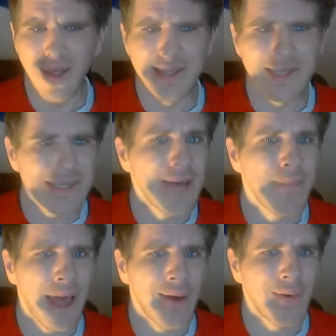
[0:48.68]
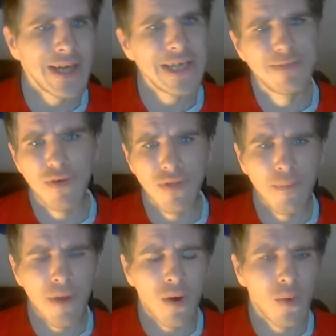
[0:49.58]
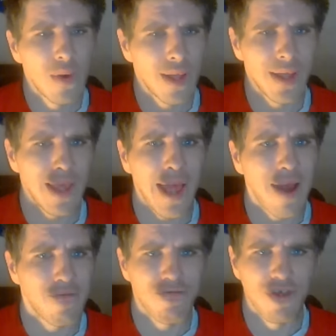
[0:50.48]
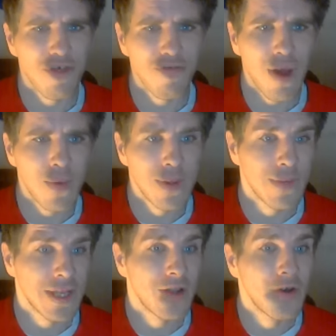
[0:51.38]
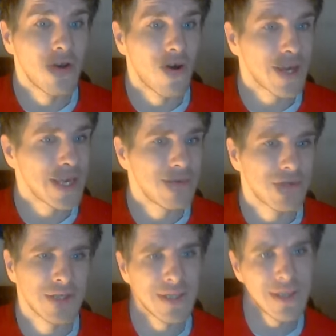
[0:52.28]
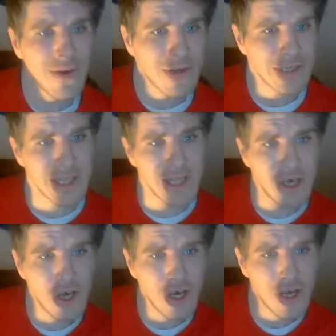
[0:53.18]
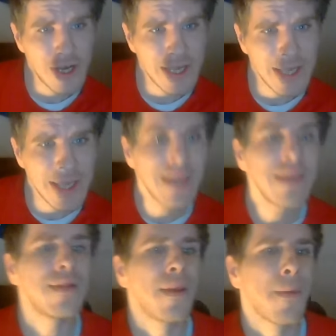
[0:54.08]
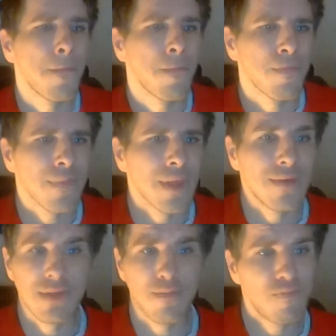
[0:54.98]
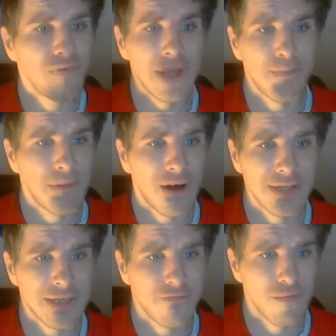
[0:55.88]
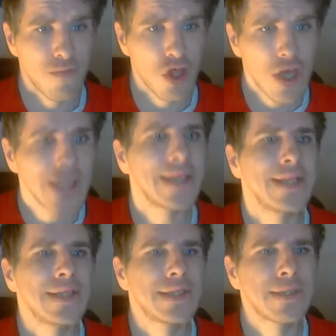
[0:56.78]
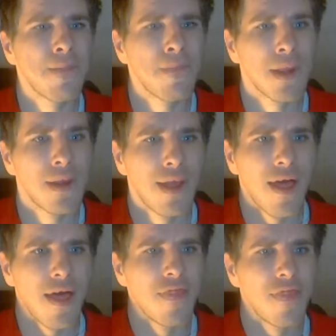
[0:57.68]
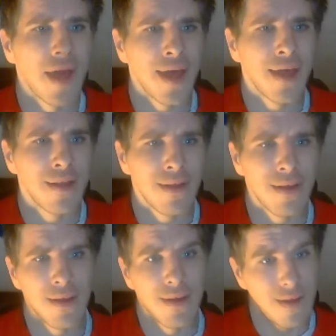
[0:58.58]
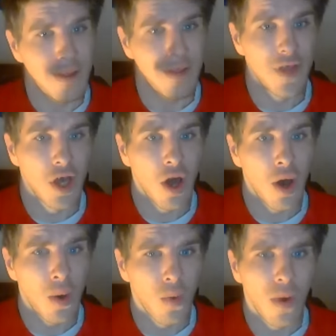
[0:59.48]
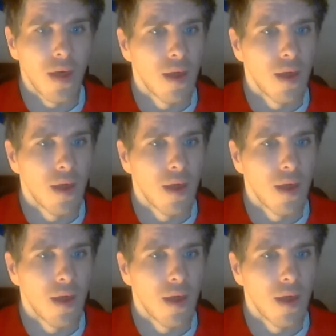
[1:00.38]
And somehow he's put the ball out for a throw in when it looked like he was going to nicely curl it in. It was a brilliant passing from Jennings. Then the goal.